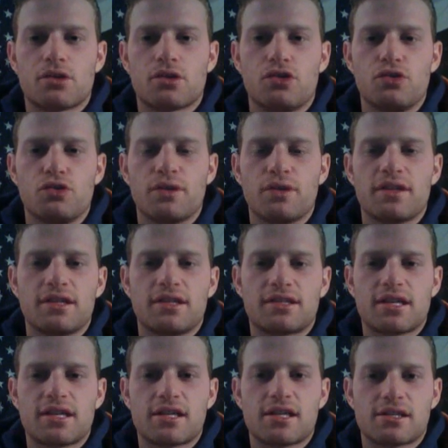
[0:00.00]
doing these
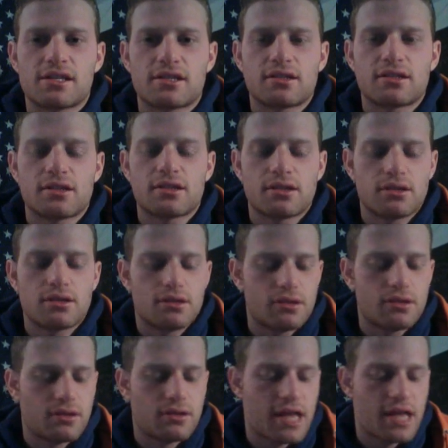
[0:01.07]
things
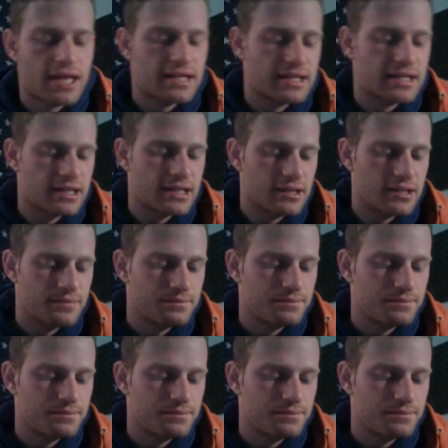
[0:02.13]
as in